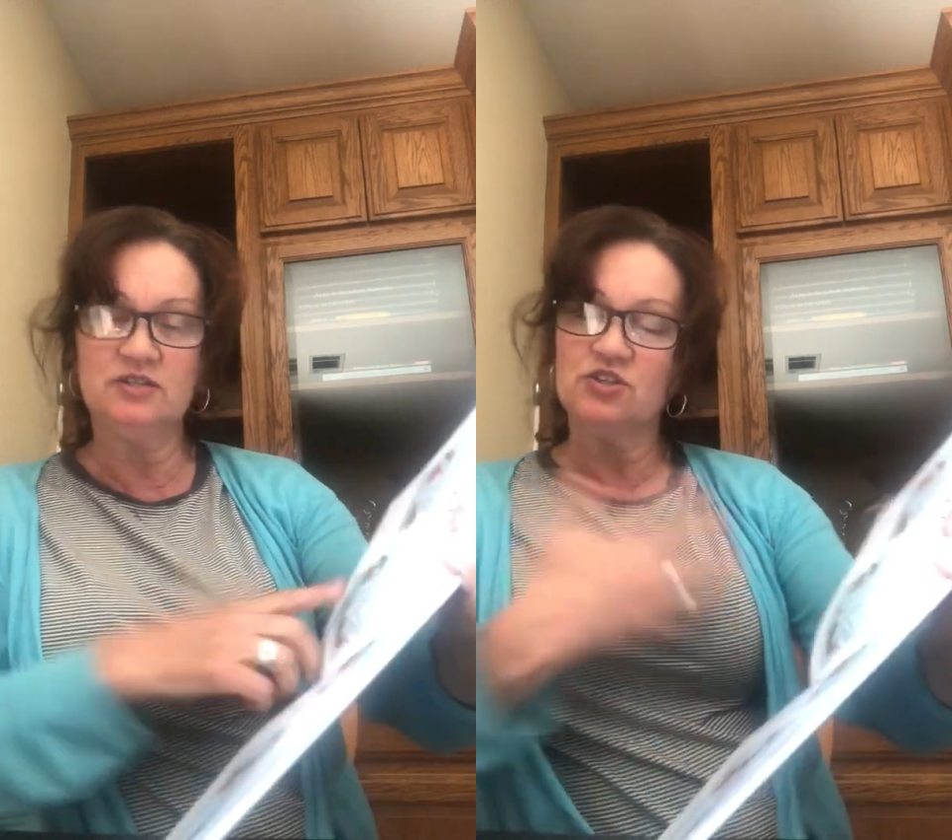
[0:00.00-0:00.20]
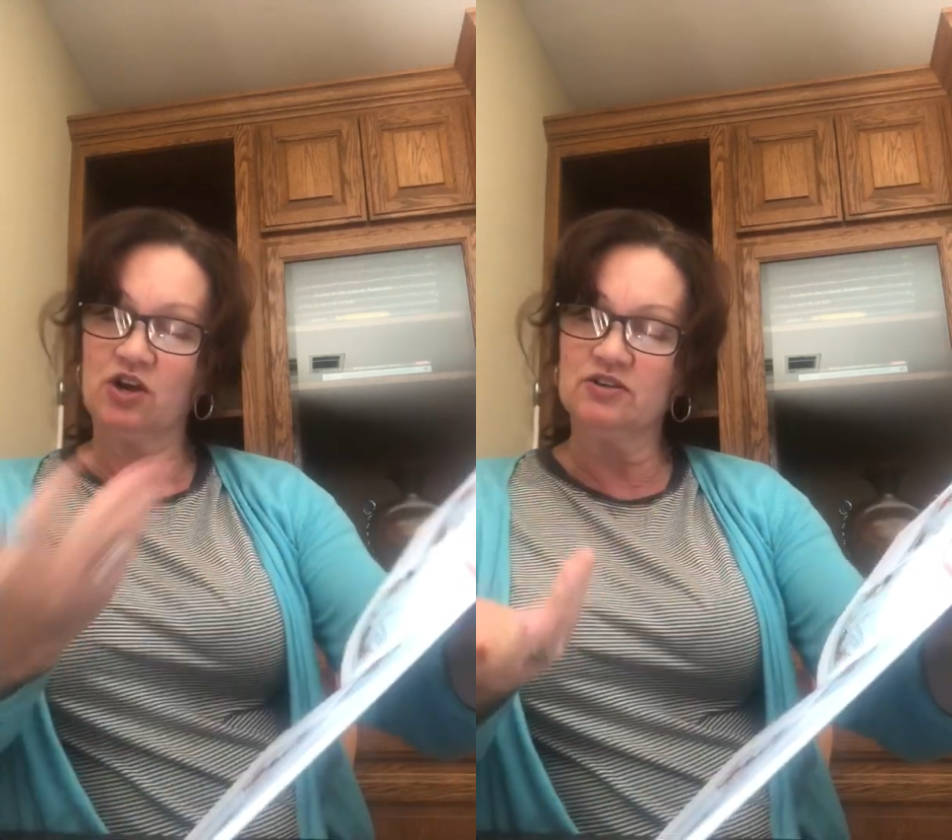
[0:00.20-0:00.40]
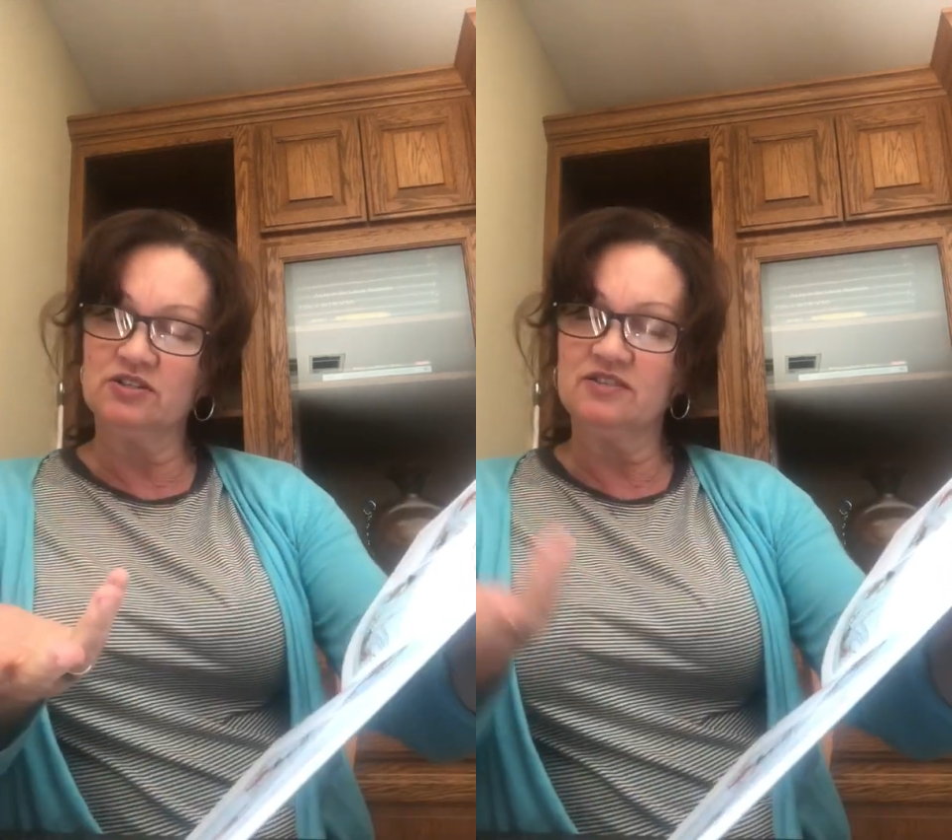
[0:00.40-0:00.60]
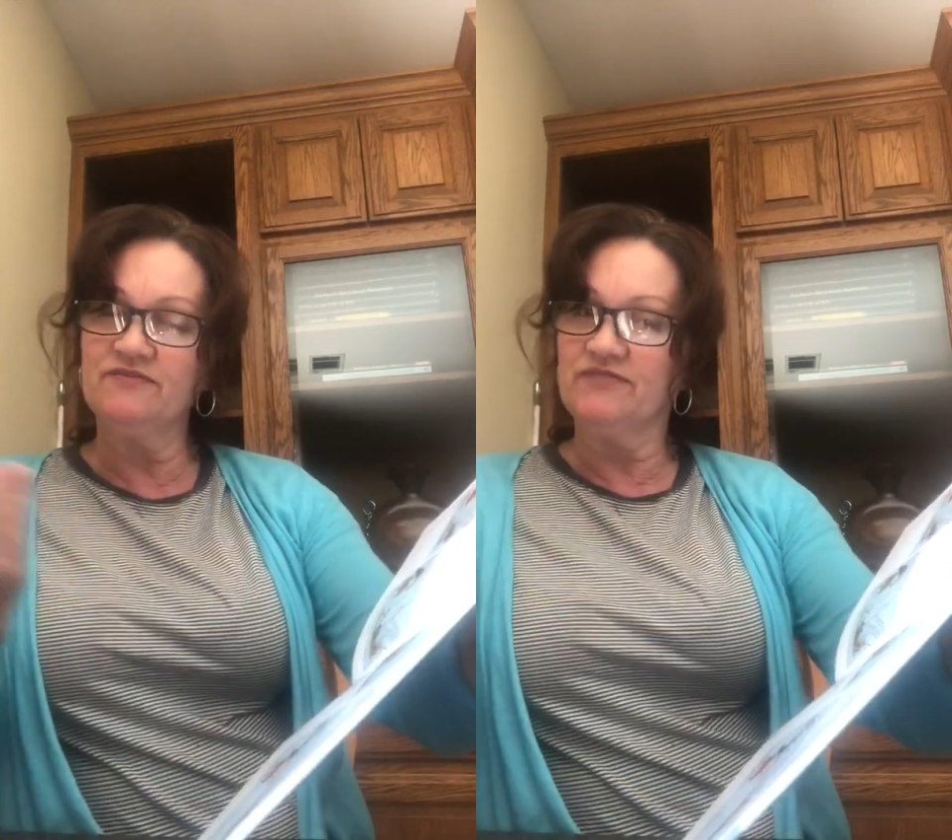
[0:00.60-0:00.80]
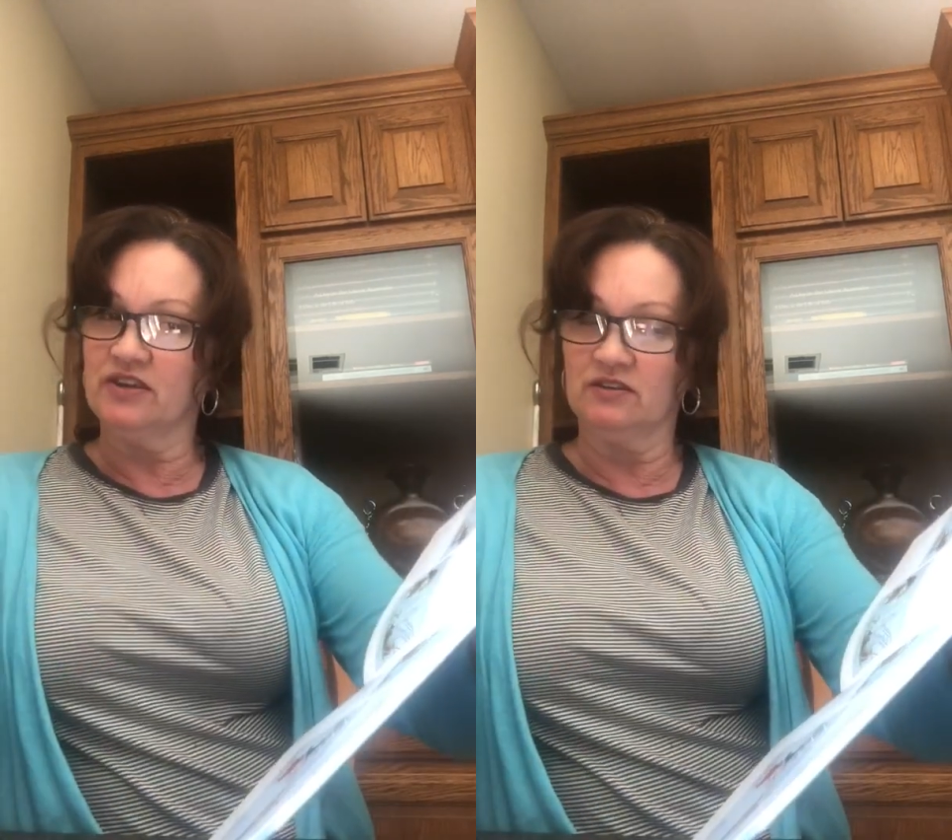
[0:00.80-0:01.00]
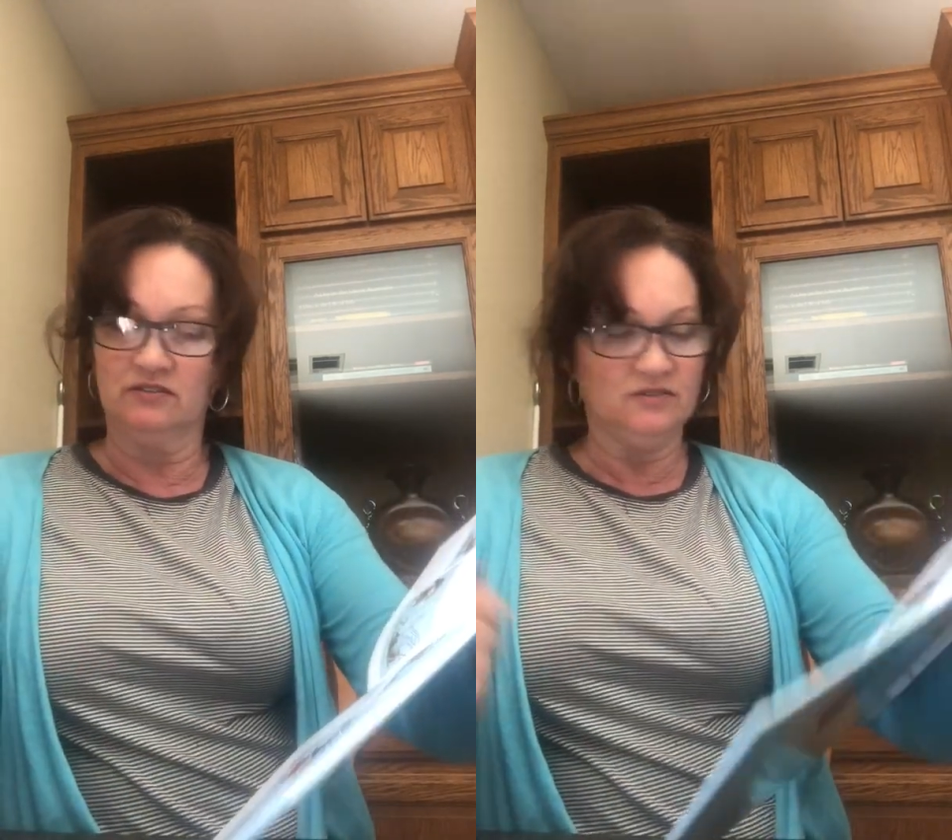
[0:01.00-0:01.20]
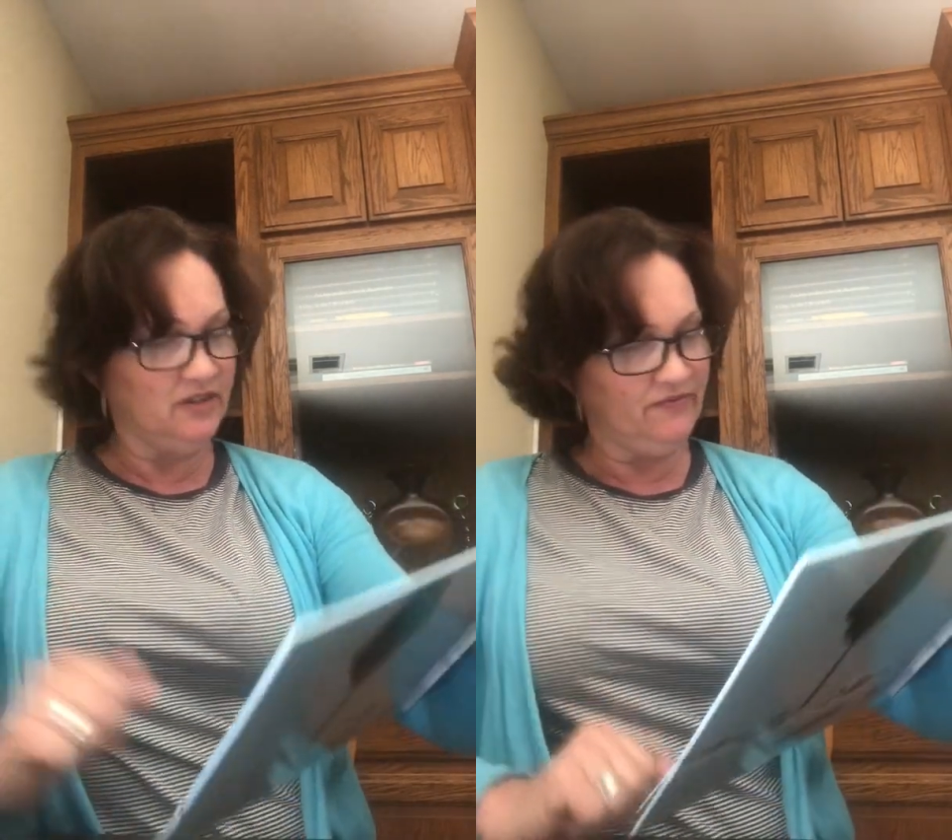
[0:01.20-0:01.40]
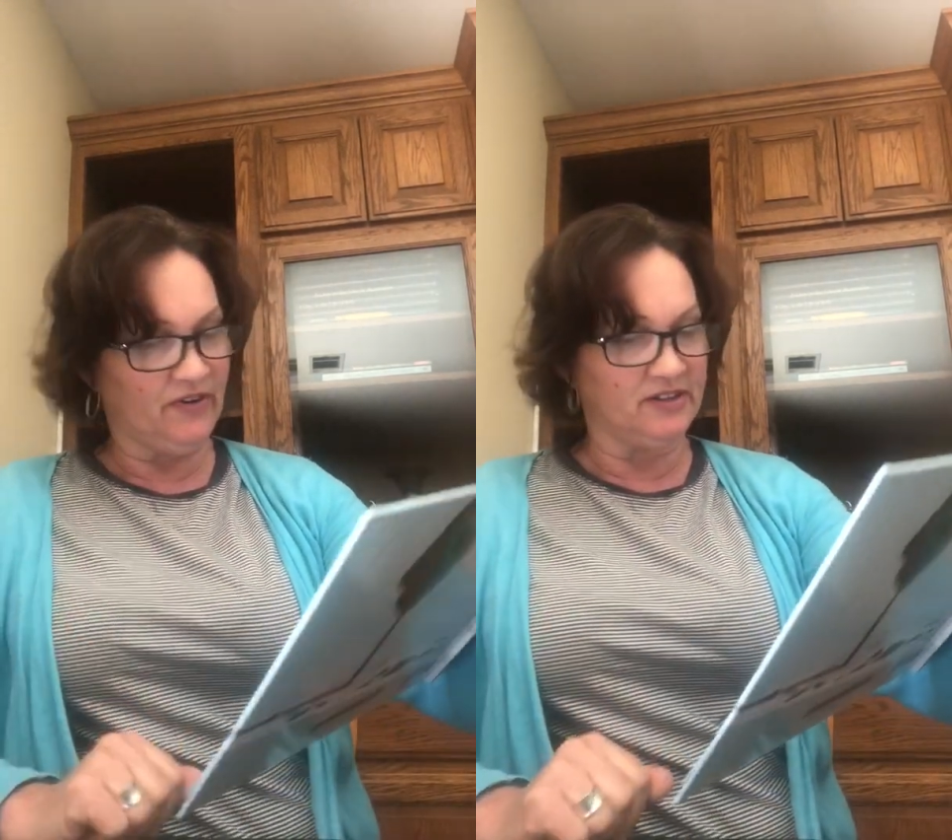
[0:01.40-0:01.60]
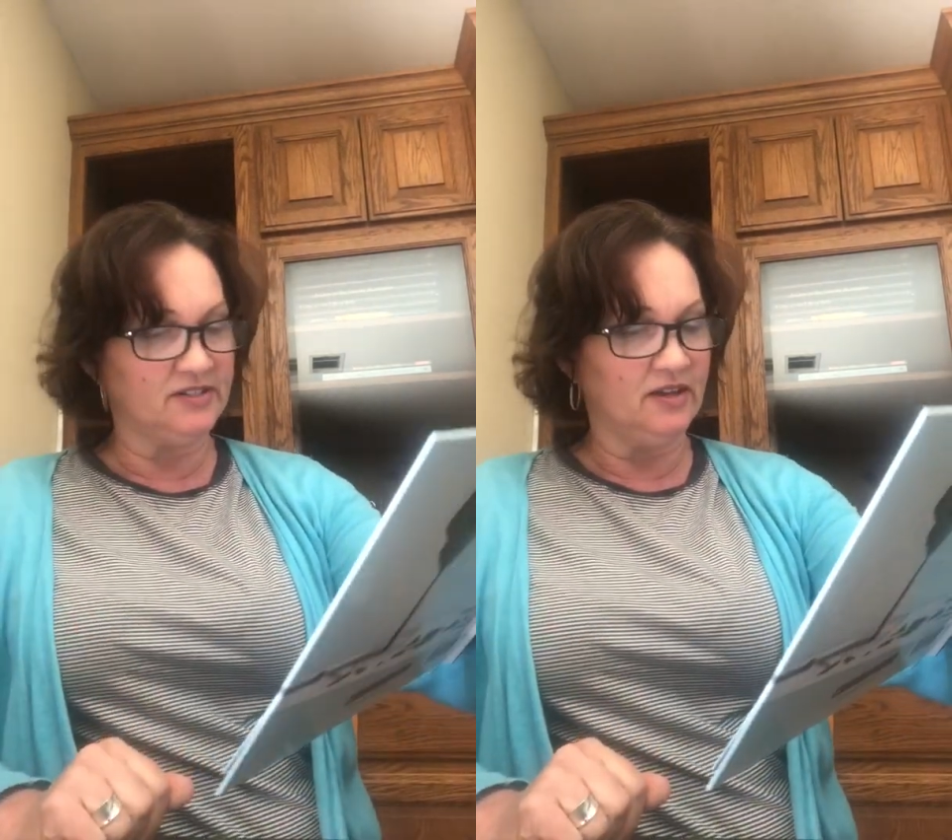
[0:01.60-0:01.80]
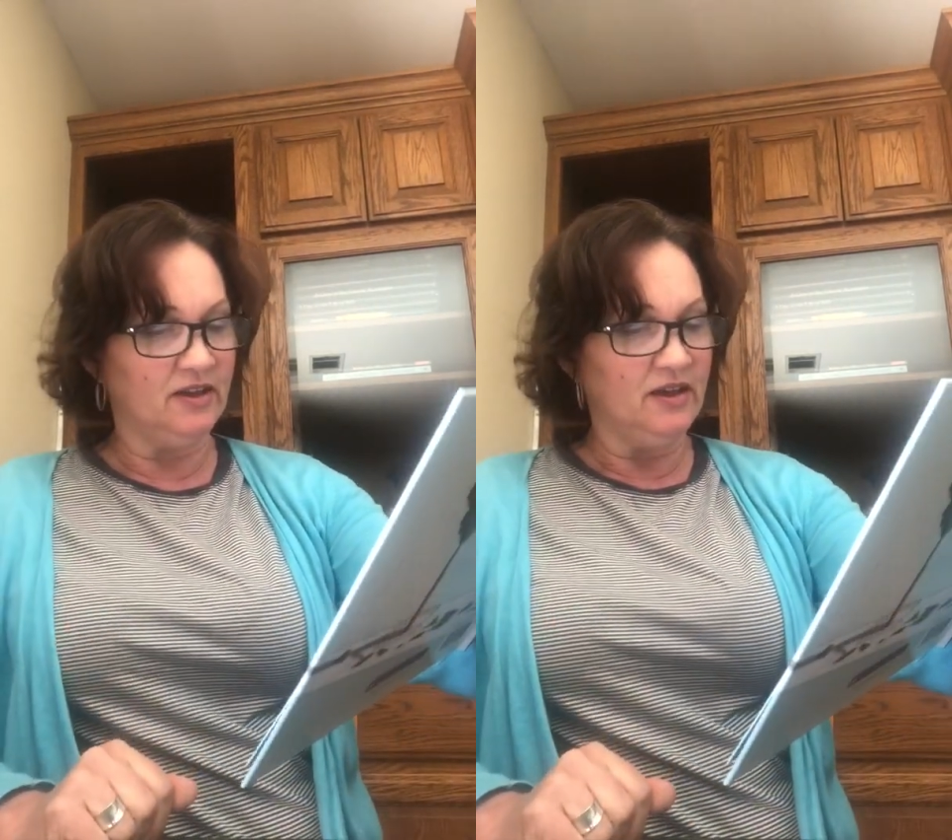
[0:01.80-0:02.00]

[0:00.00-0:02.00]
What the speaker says: starts to feel different.